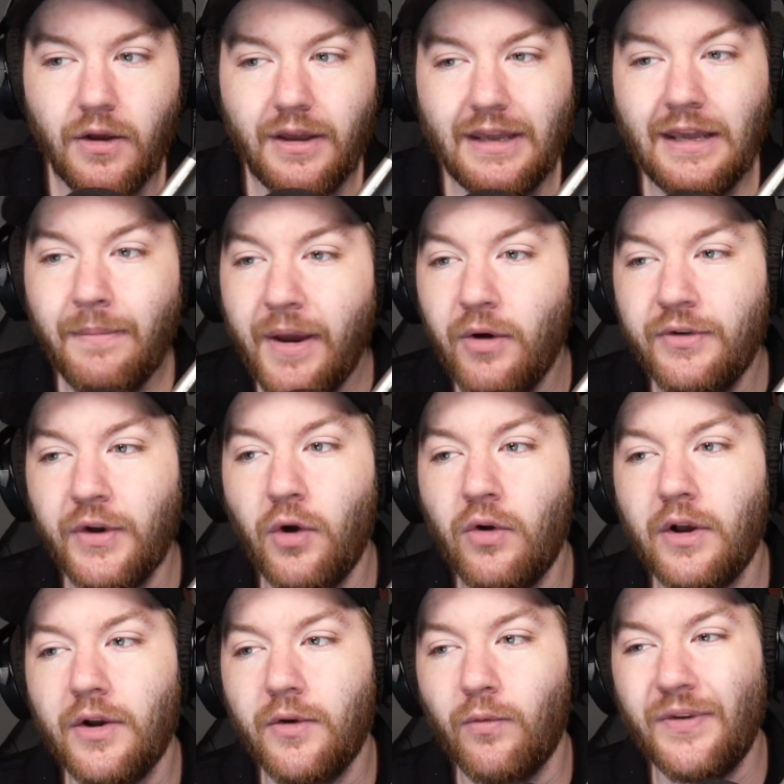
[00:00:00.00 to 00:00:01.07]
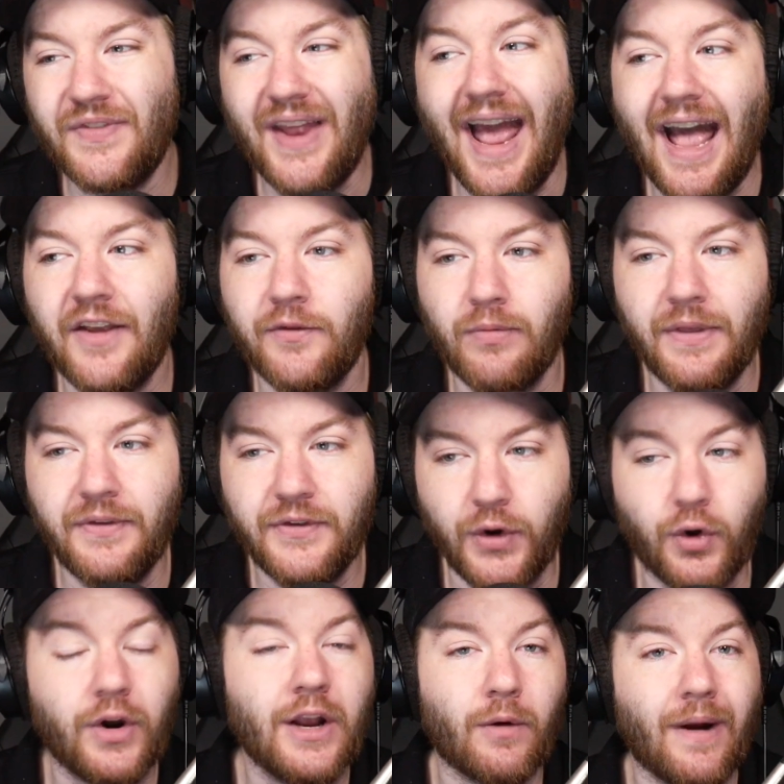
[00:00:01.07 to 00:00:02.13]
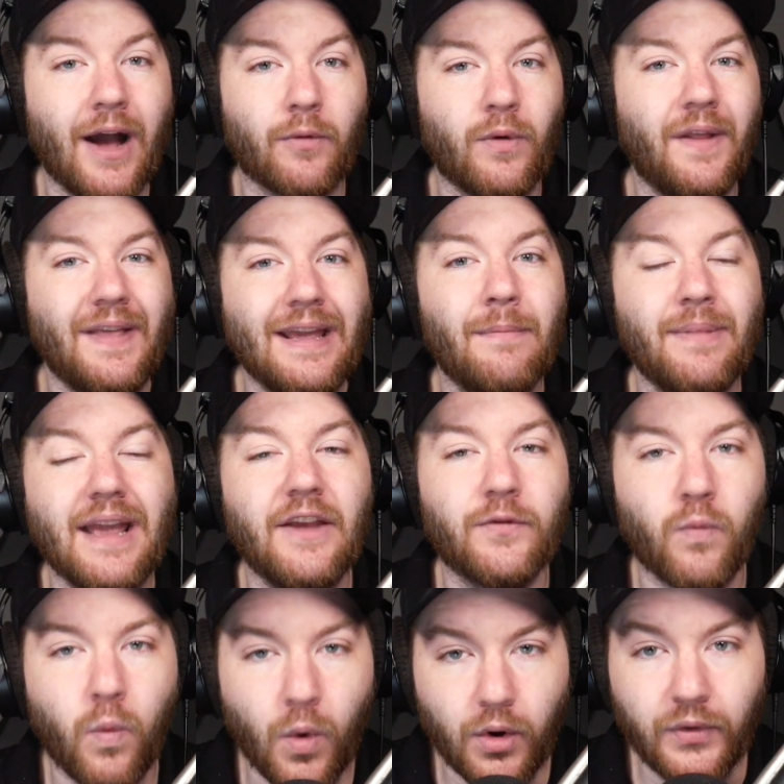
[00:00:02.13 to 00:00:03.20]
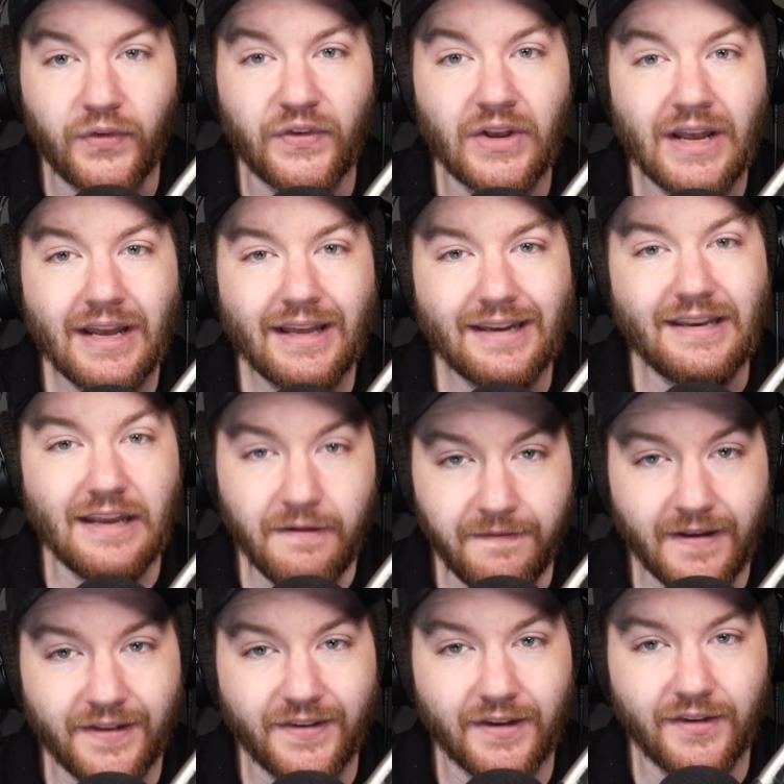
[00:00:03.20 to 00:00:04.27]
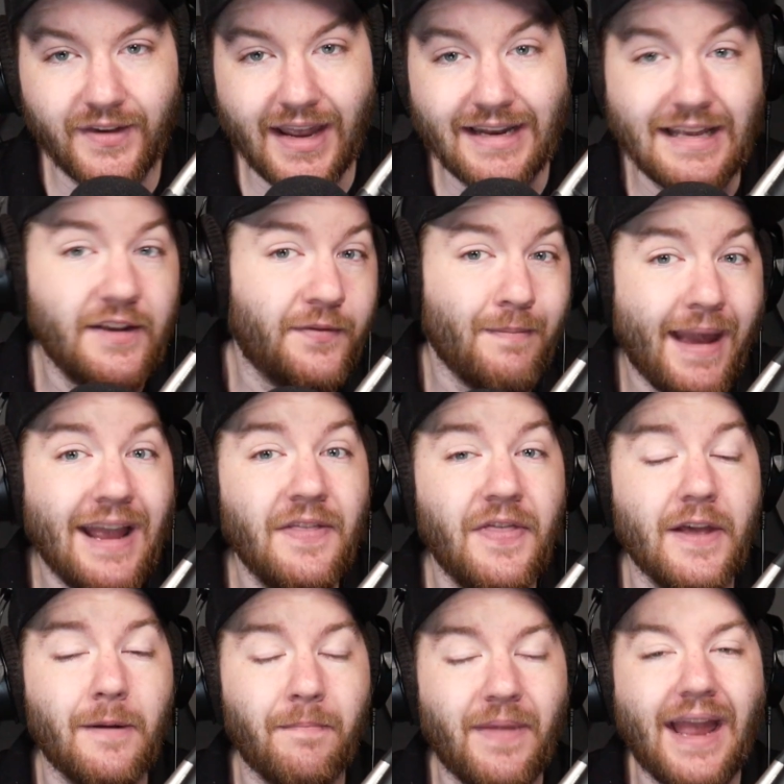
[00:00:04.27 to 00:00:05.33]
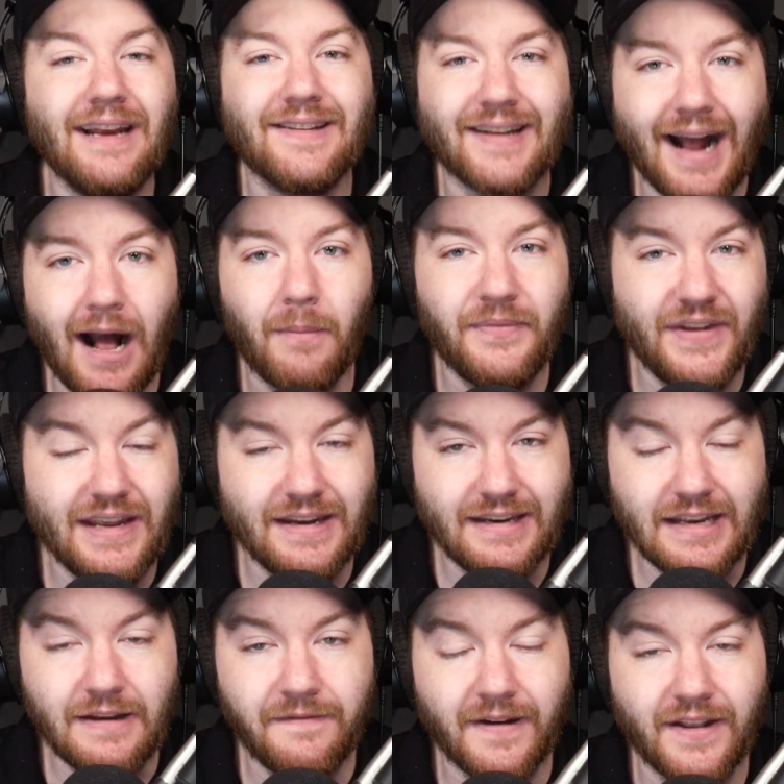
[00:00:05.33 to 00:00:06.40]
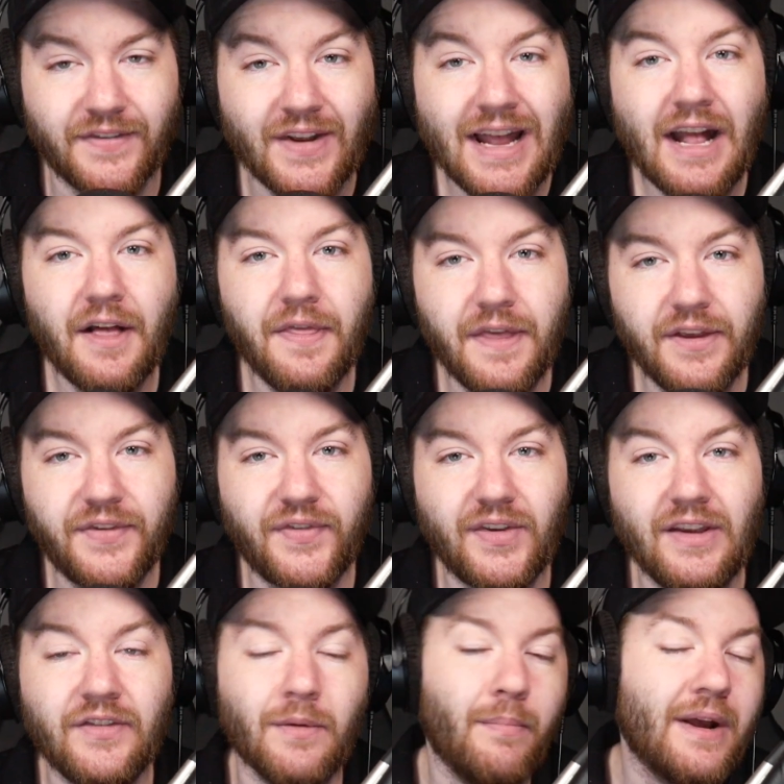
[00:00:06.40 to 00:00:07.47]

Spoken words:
Ime Udoka was tasked with turning around one of the NBA's worst defenses, and he's made them a top 10 defense this season.